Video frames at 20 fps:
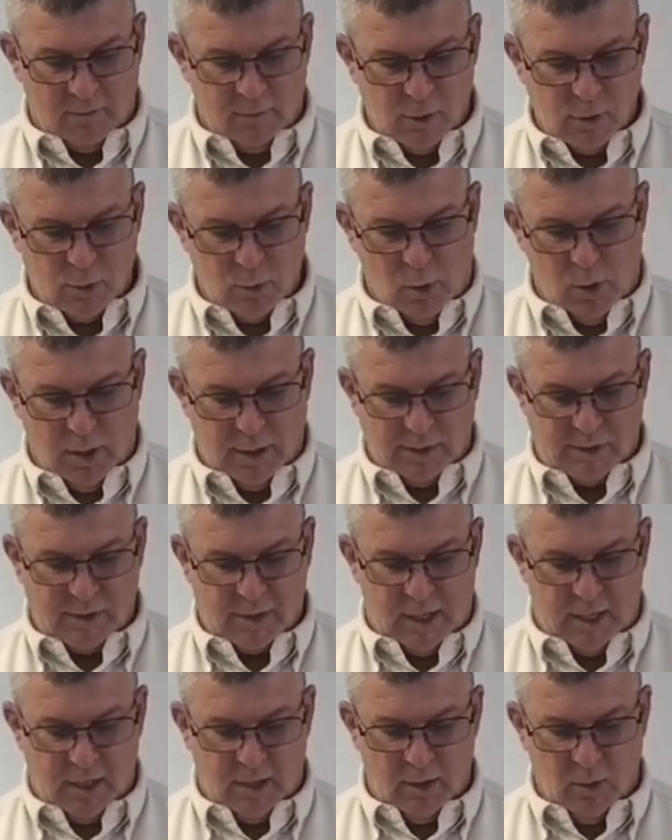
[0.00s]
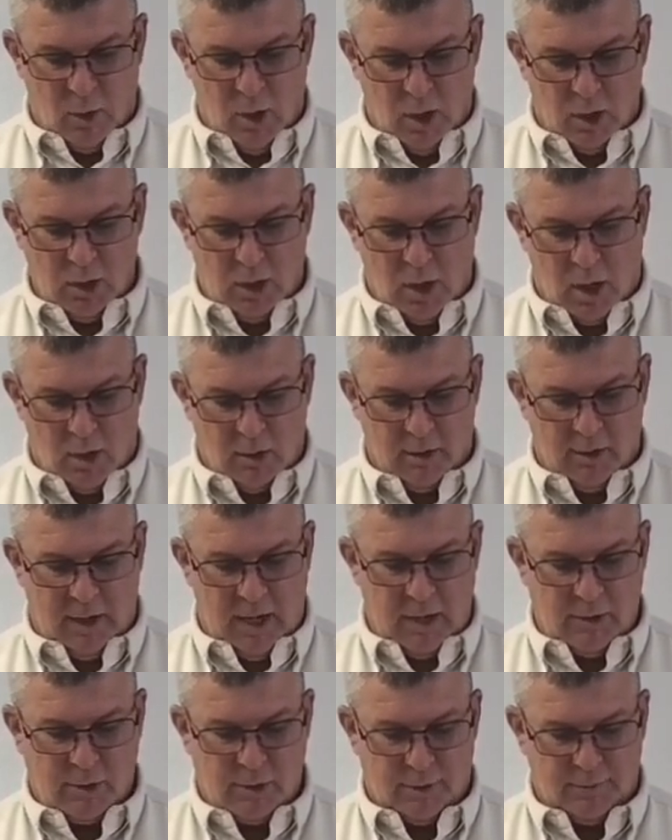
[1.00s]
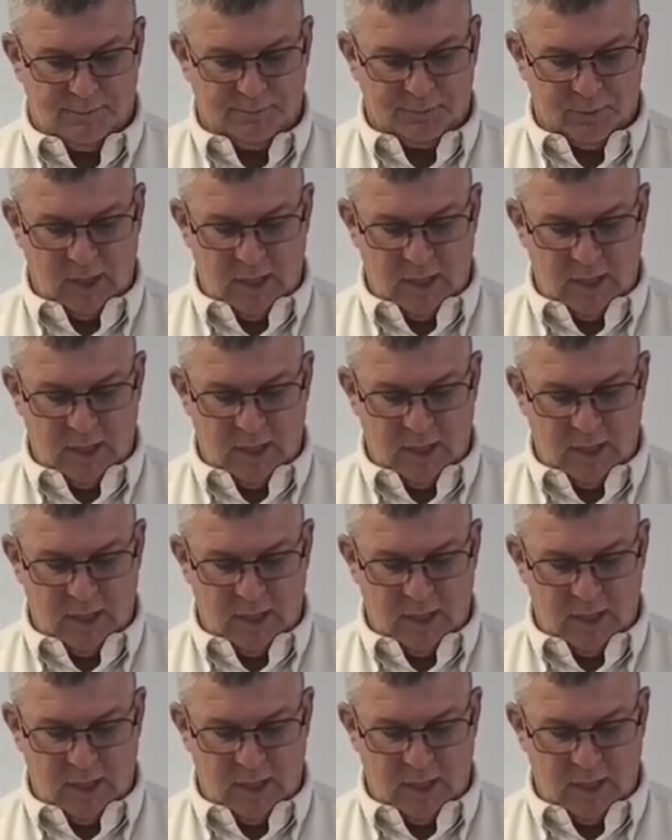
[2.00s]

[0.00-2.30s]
verse 1, said unto all the congregation,